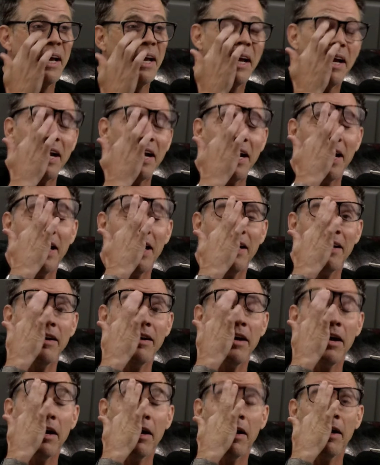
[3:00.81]
And
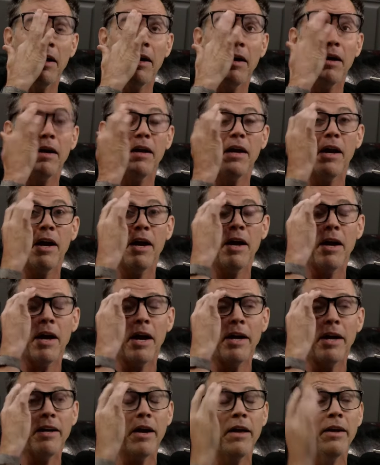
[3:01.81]

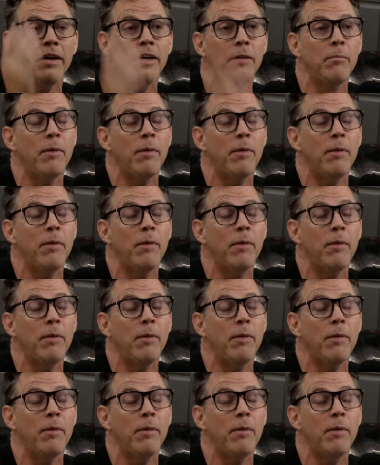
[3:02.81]
I got it in my